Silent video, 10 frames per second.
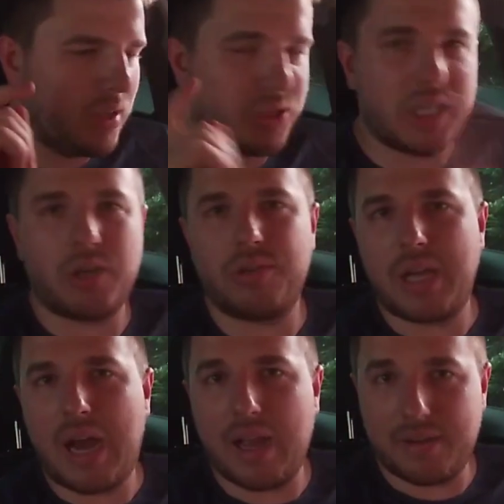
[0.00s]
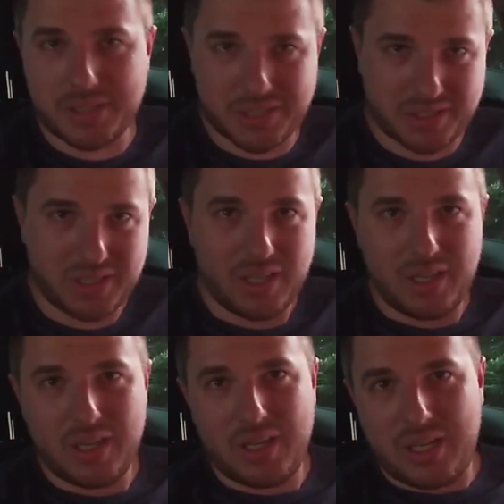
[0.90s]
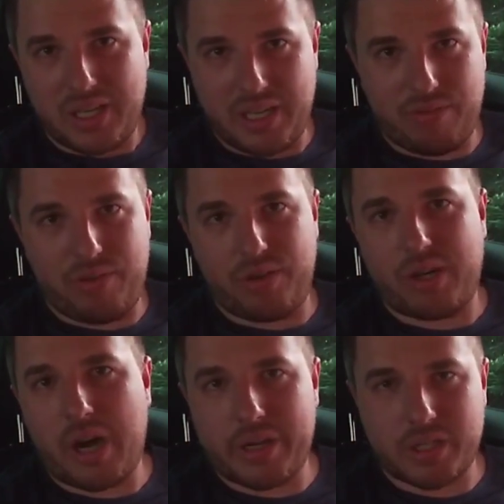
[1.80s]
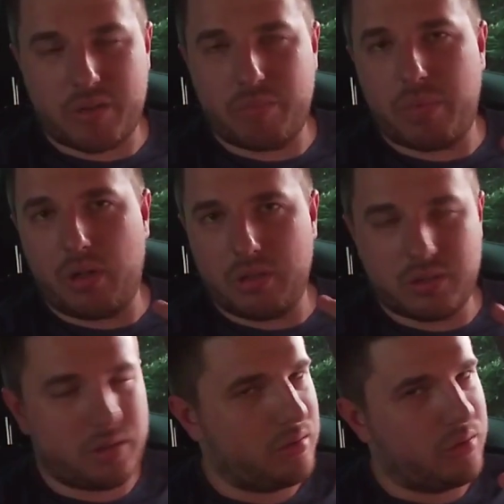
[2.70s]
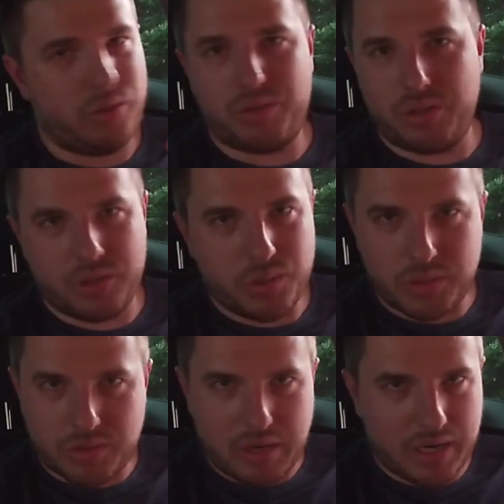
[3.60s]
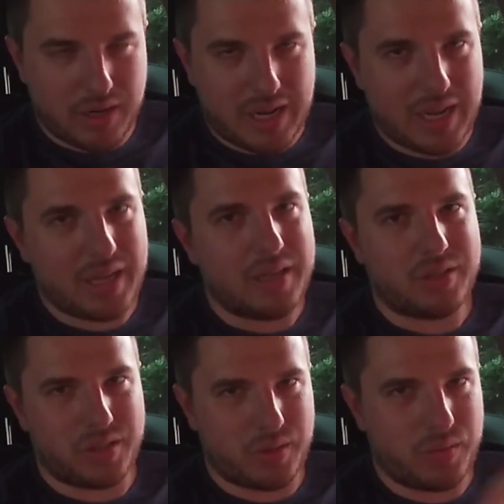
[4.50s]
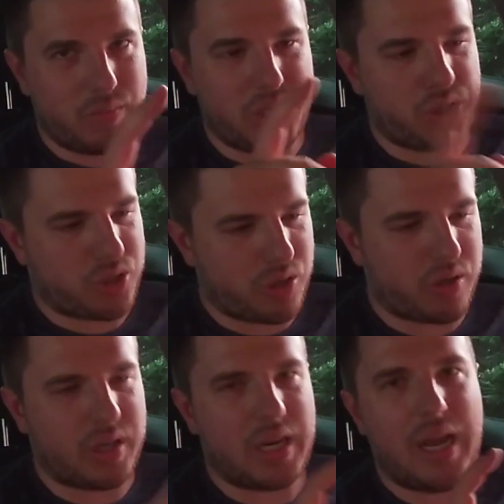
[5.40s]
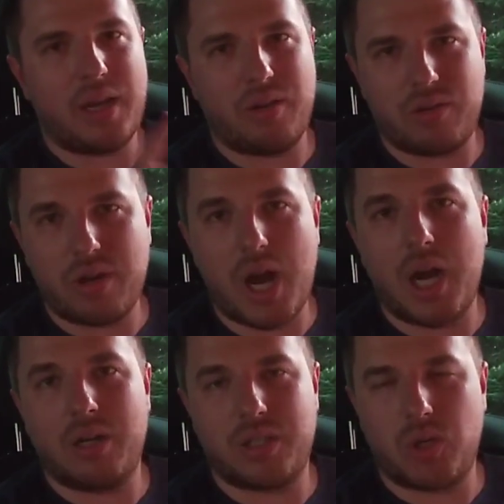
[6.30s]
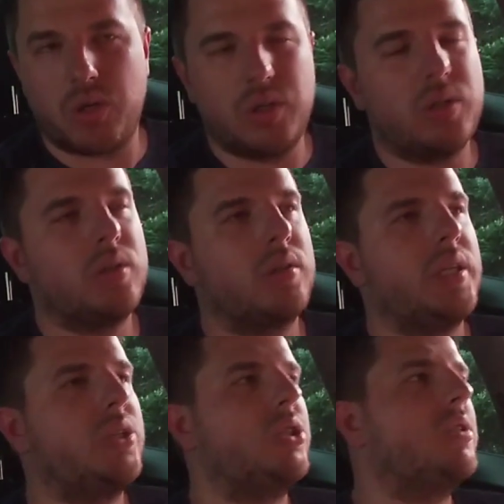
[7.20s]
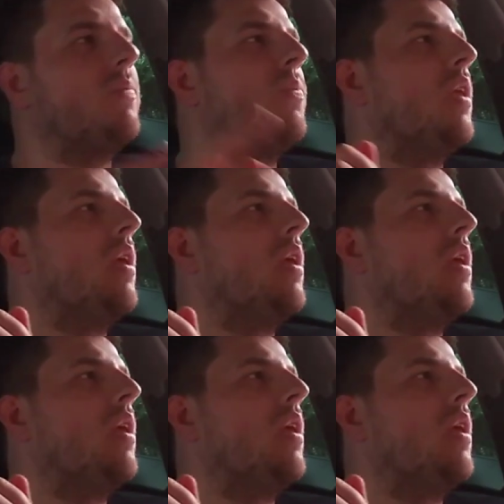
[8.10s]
Check your tires. If your tires are bald, you shouldn't do a track day, so be sure that your tires are in good condition.